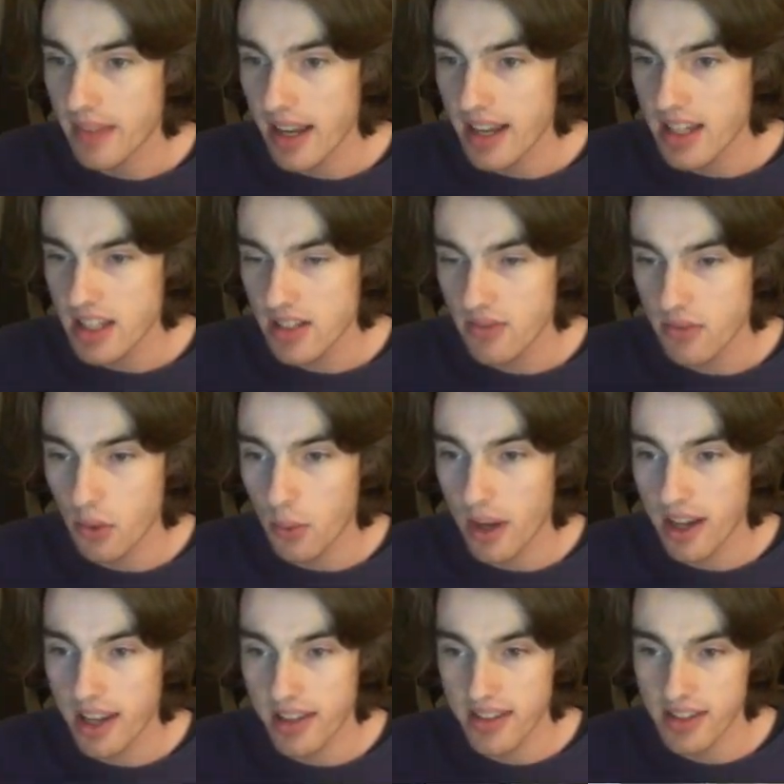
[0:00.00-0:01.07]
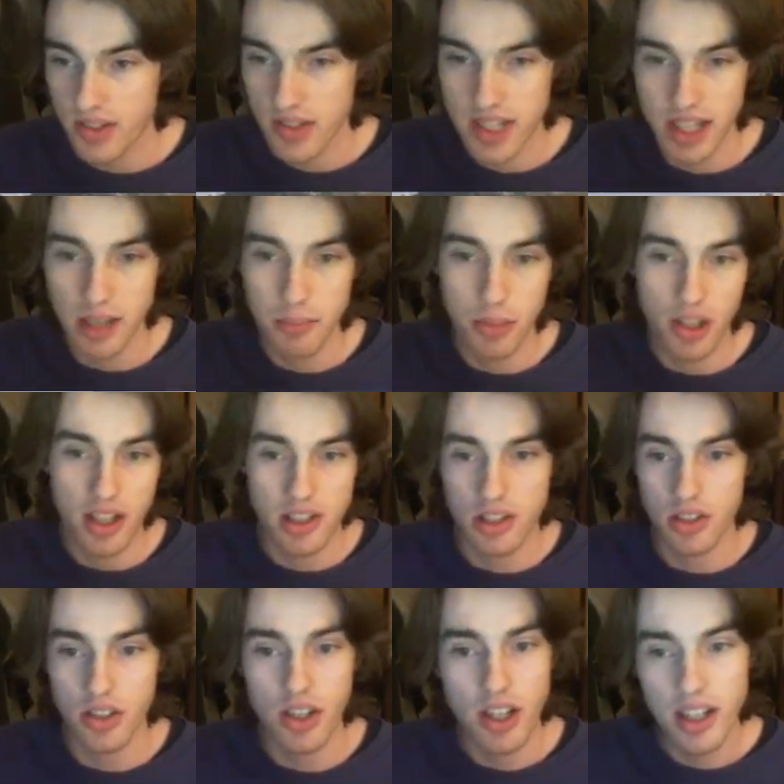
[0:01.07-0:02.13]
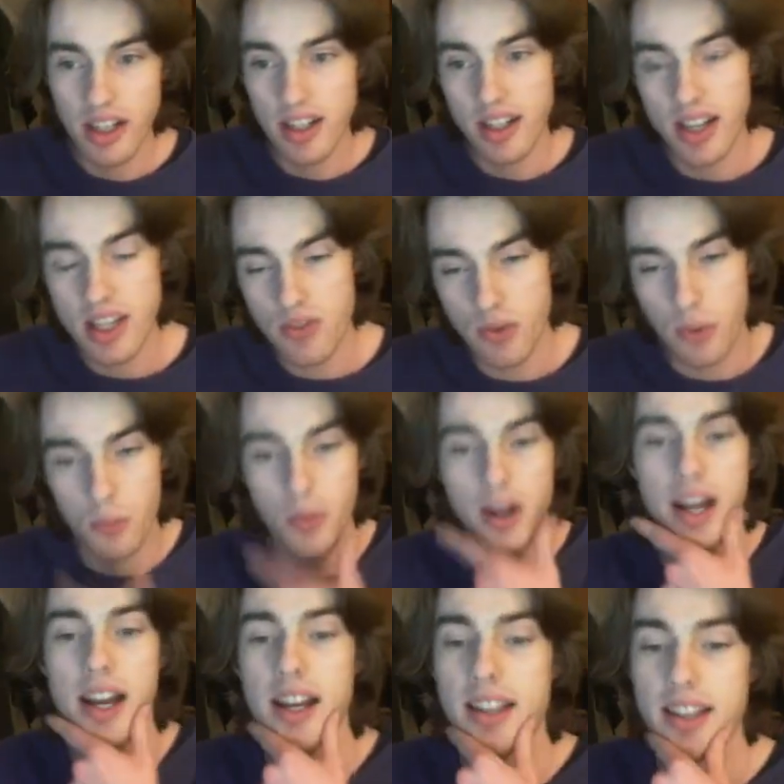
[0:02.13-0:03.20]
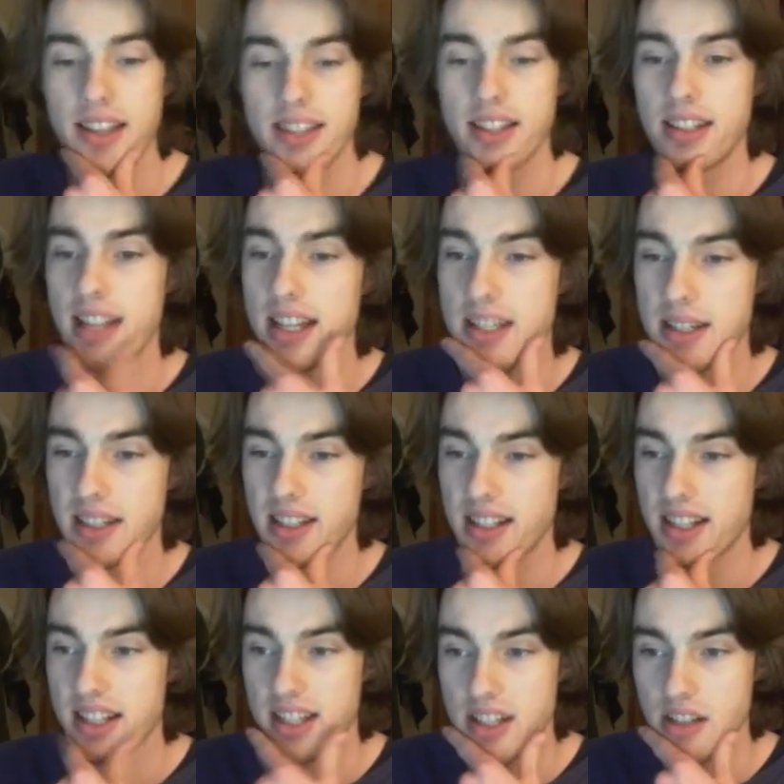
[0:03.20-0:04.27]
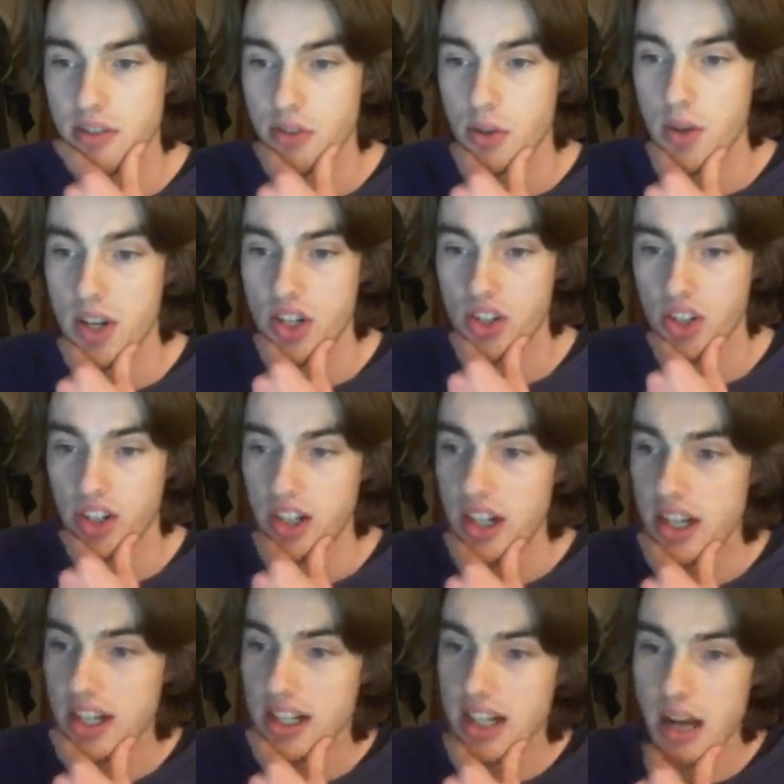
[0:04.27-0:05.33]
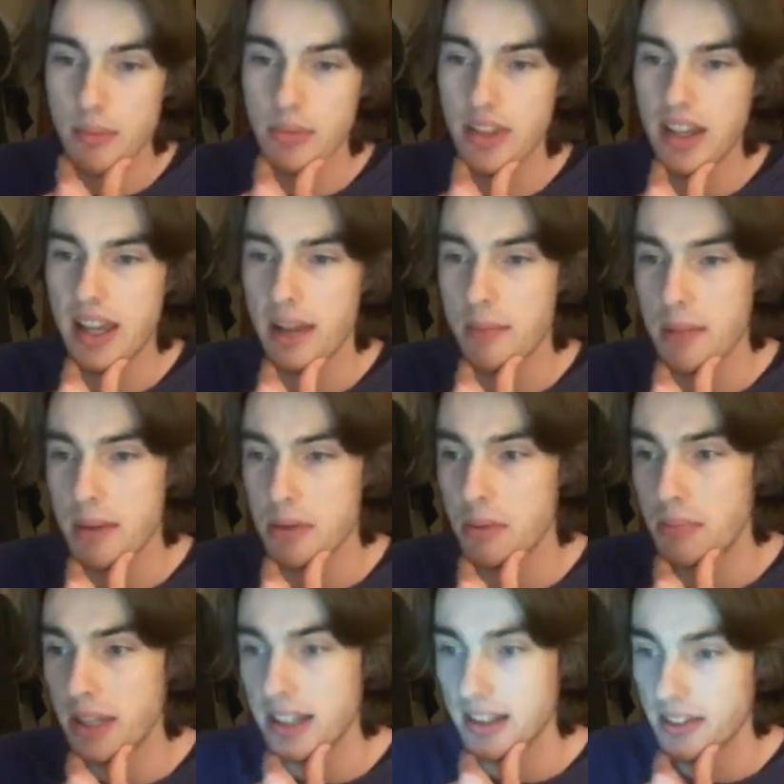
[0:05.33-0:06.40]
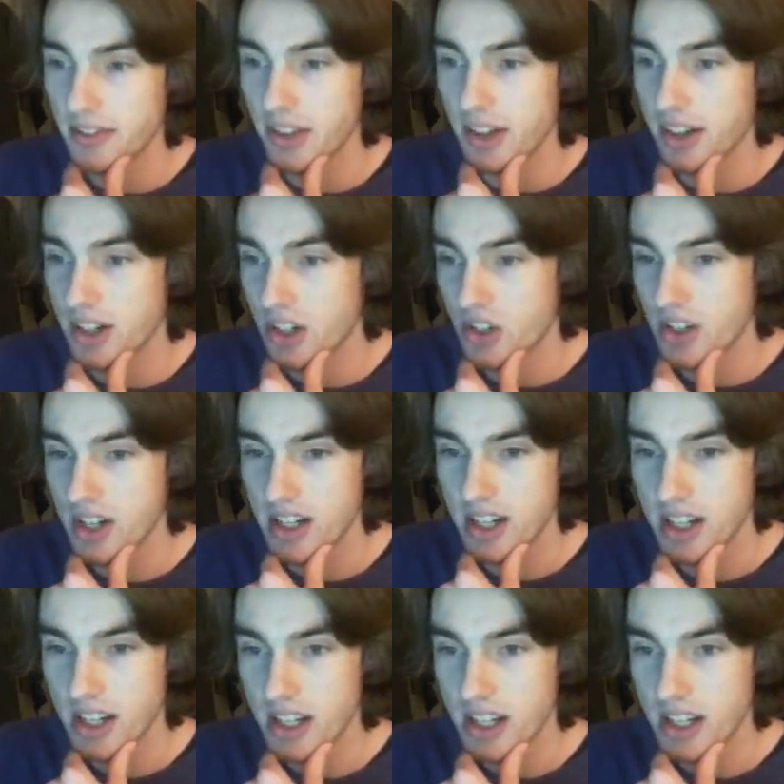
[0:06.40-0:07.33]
As for where, yeah, these are Italian bollards too. As for where, that's a tougher question. I'm thinking maybe middle of the country,